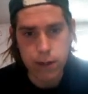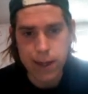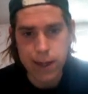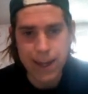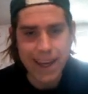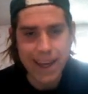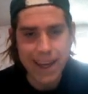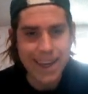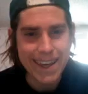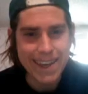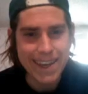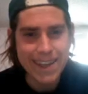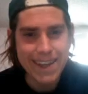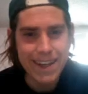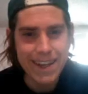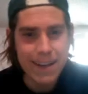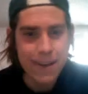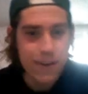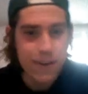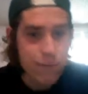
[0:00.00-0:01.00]
Like it.
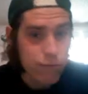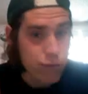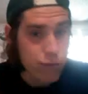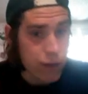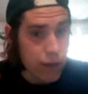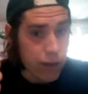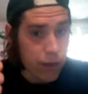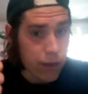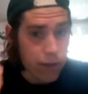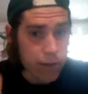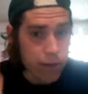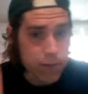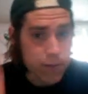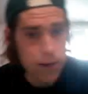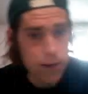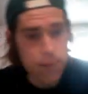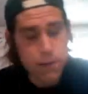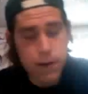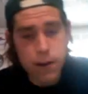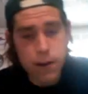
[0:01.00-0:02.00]
Yeah, thumbs up.